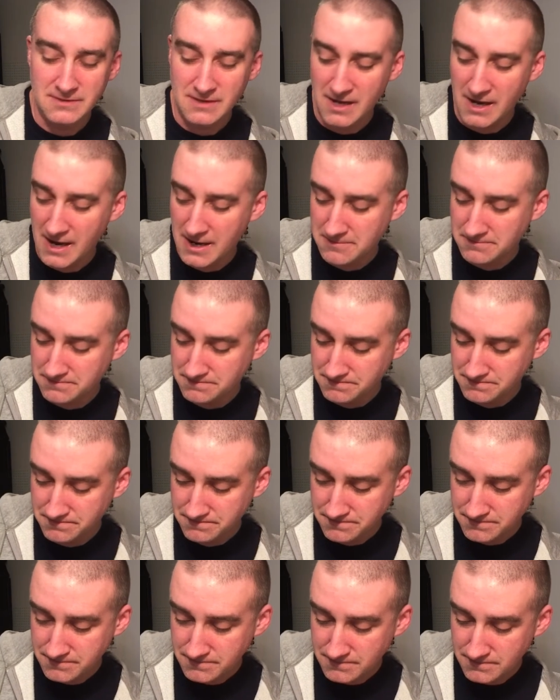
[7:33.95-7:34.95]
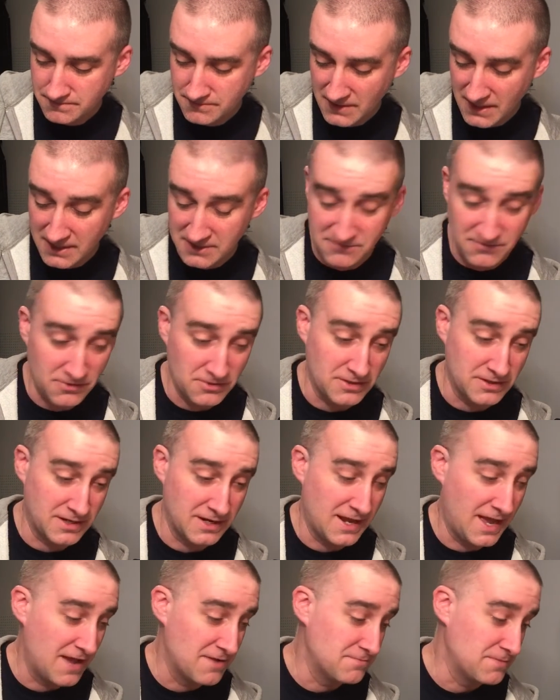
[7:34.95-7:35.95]
I was very
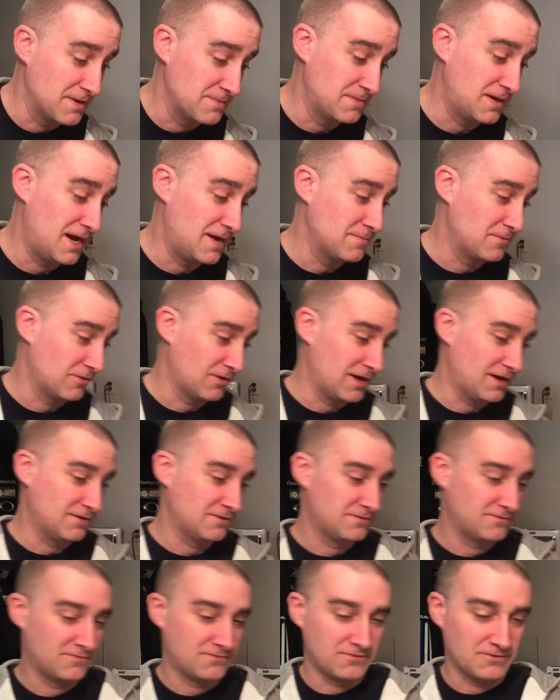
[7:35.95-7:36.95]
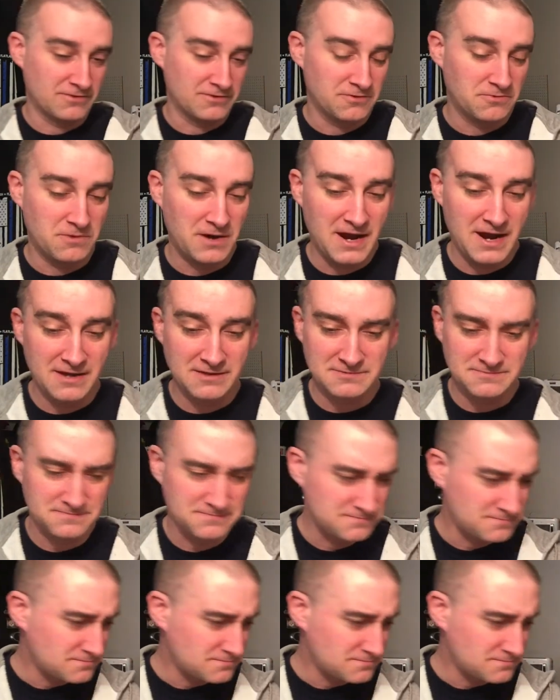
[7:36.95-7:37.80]
lucky to have my mom around for a little while,